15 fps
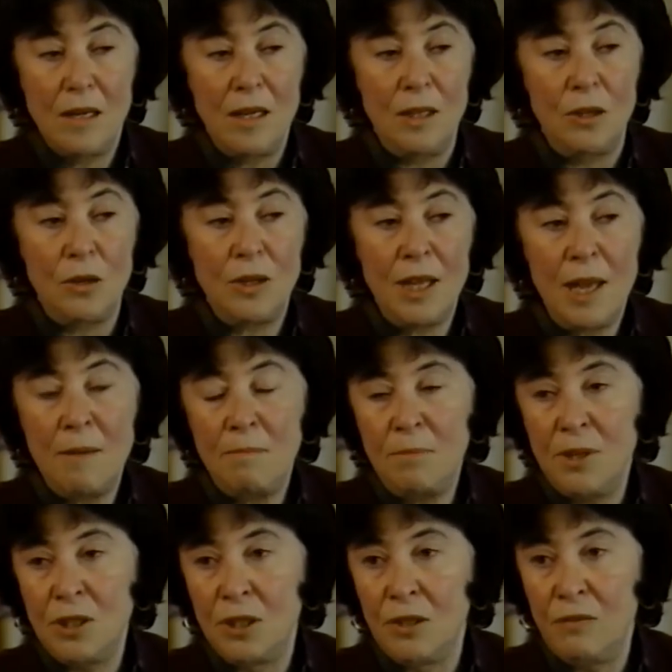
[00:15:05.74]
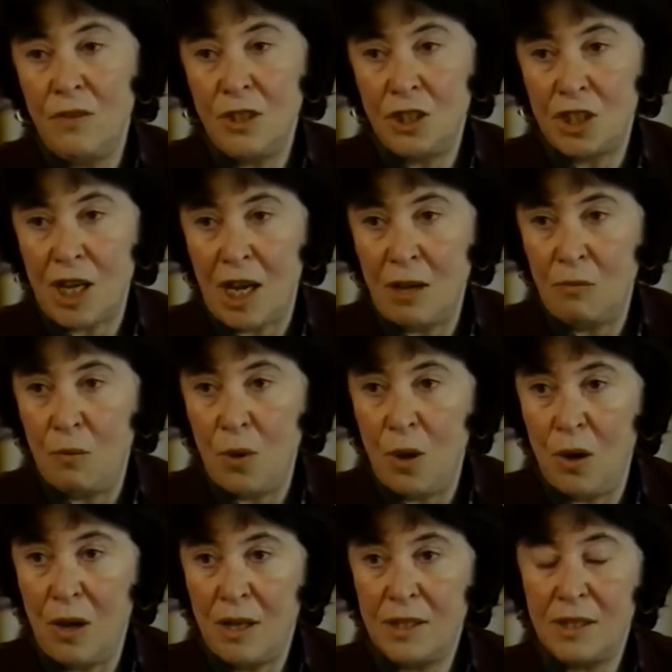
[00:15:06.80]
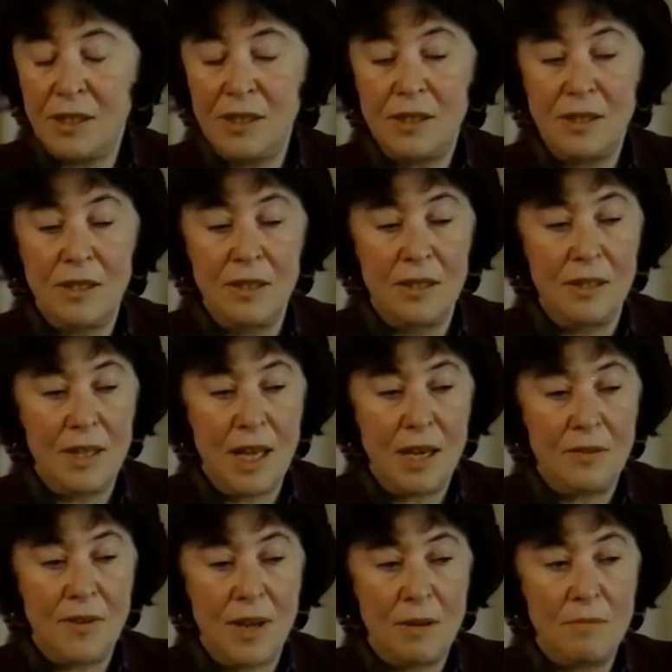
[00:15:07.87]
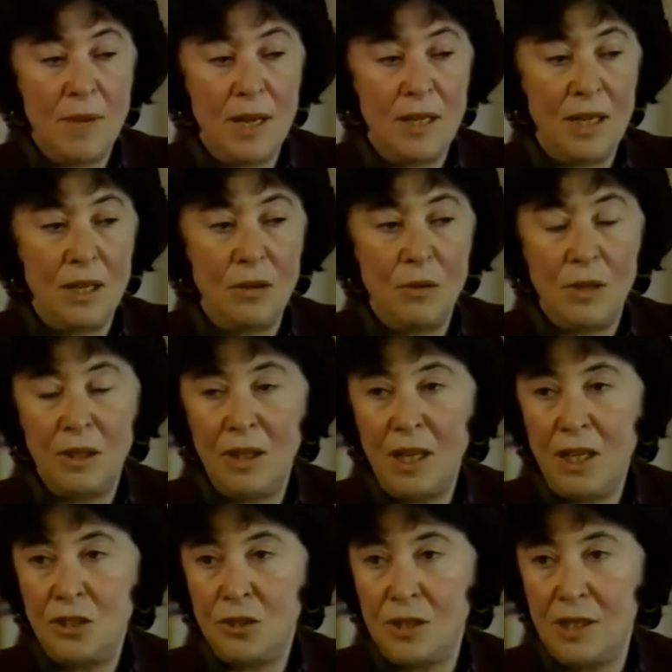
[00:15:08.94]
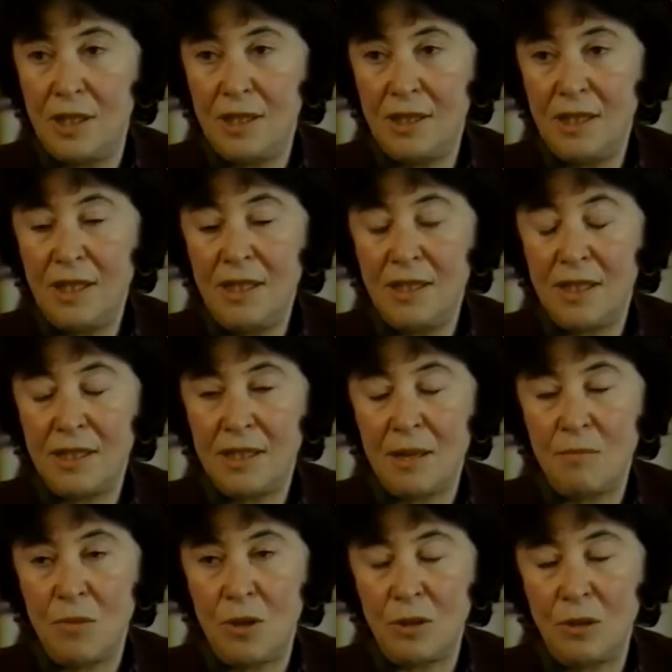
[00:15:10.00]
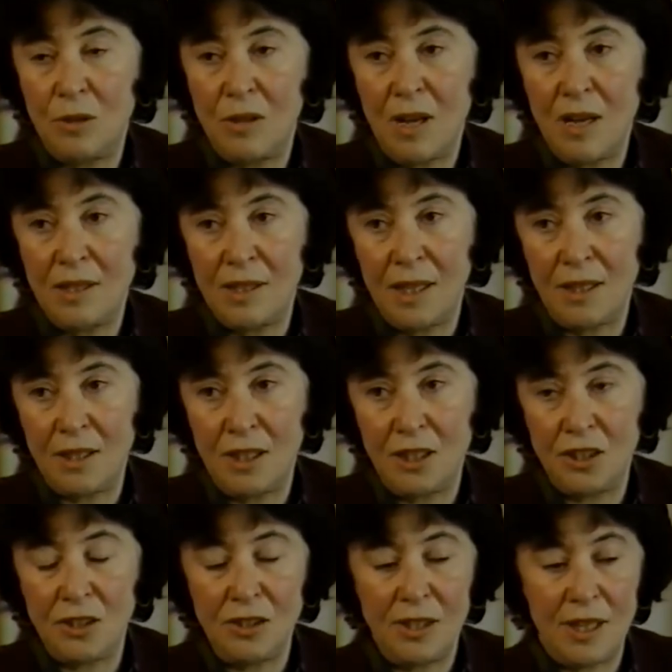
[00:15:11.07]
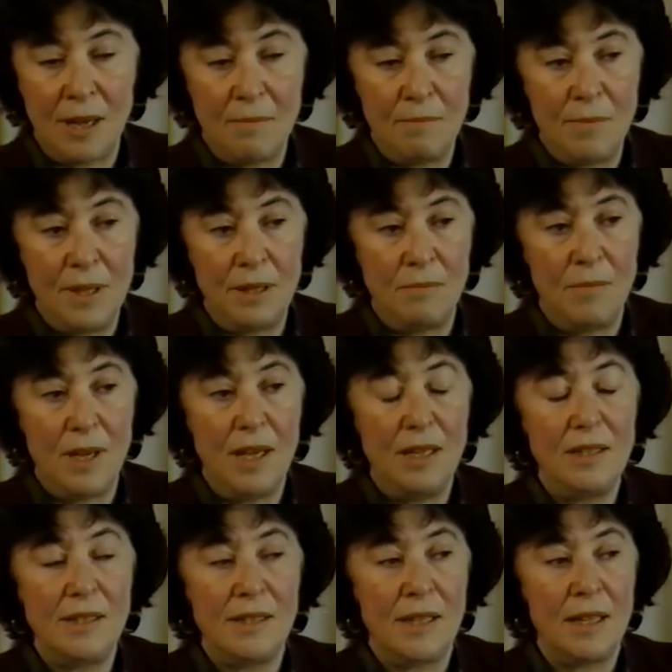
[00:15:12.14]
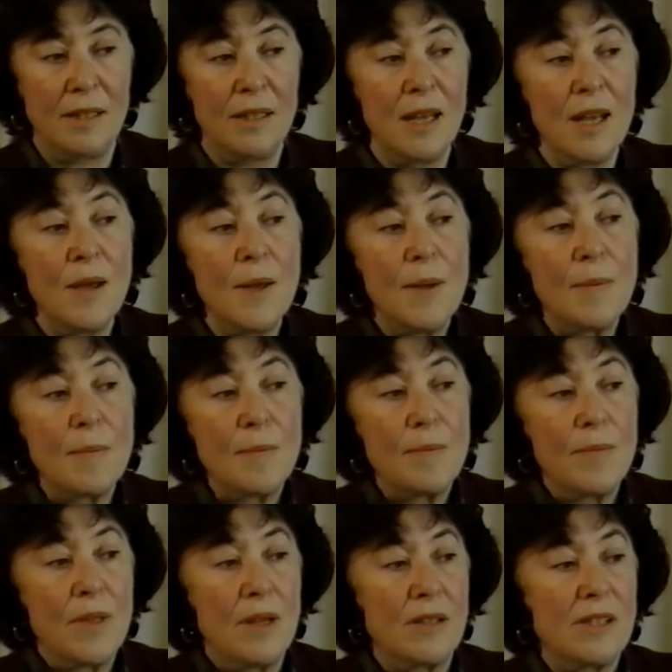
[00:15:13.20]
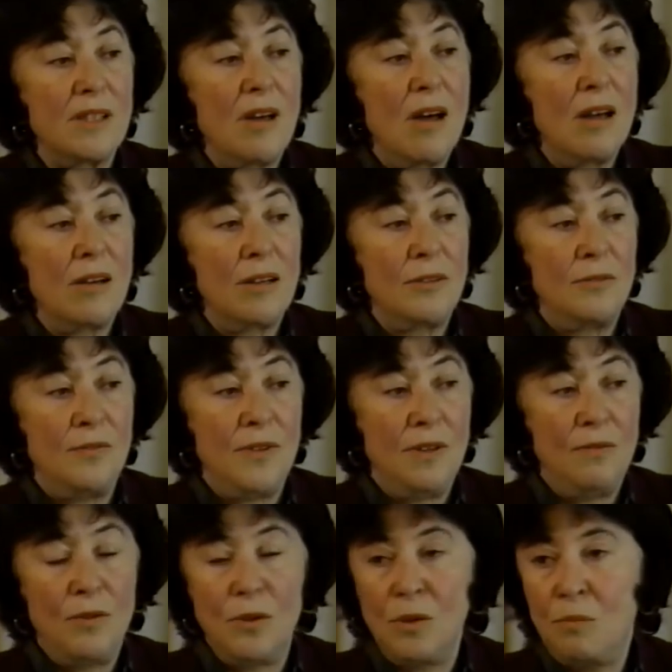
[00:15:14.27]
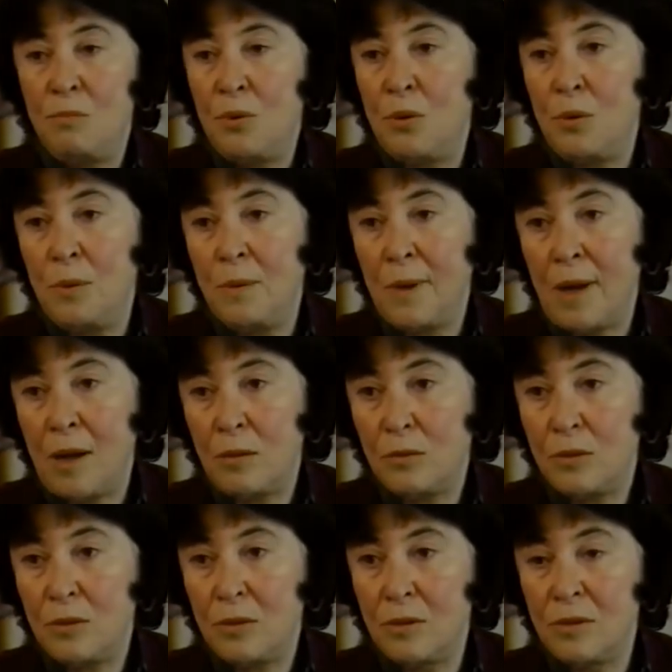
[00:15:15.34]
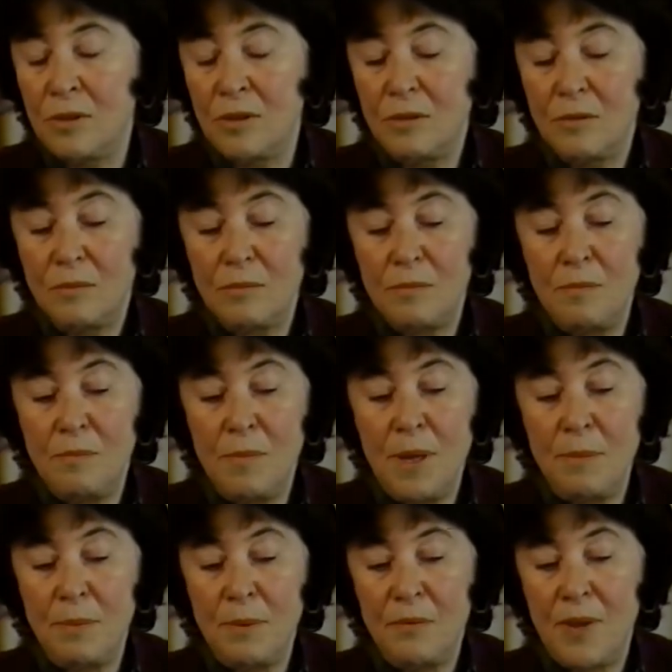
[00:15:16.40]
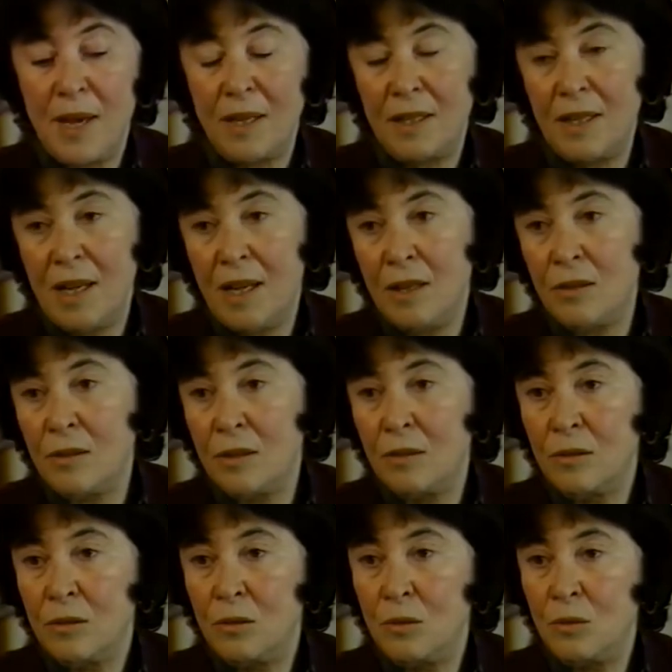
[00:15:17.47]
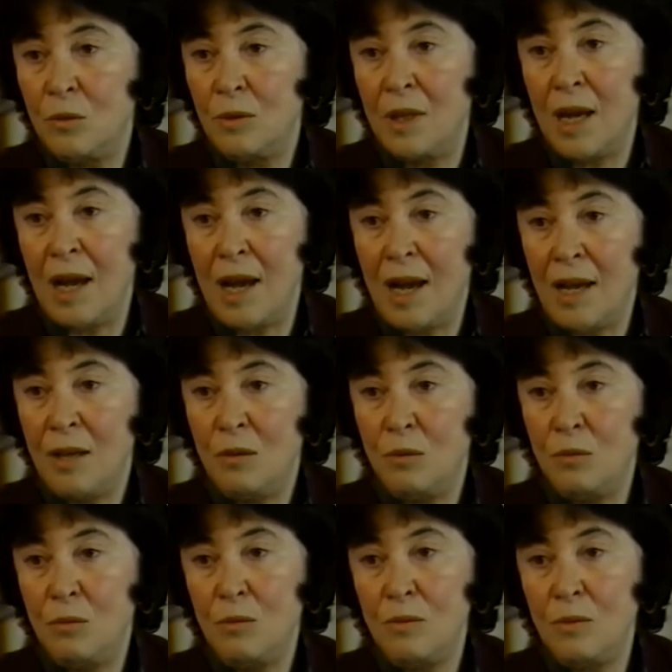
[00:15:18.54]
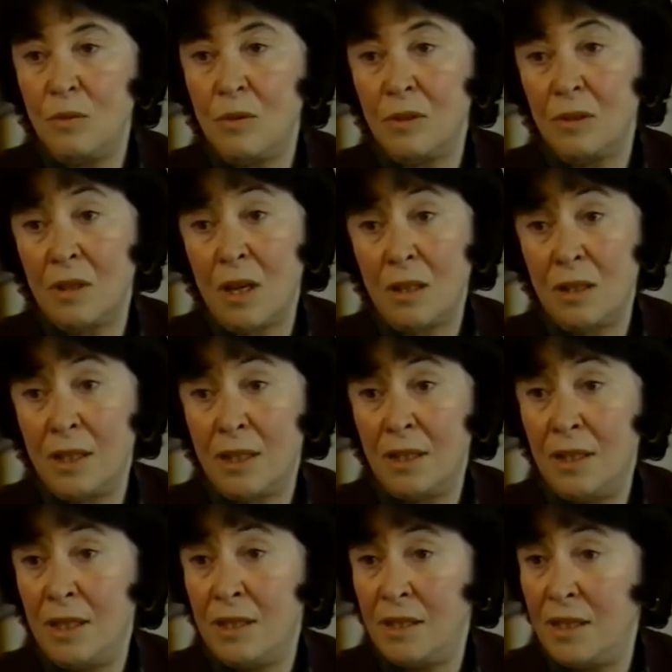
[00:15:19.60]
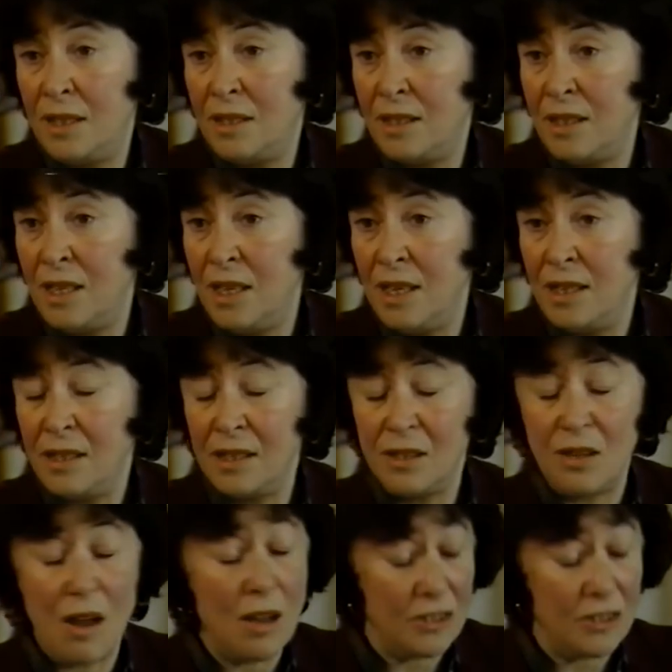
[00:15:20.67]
in the camp in which I was, there were many contagious diseases among the concentration camp inmates, and scarlet fever broke out. People were taken to die who contracted this disease,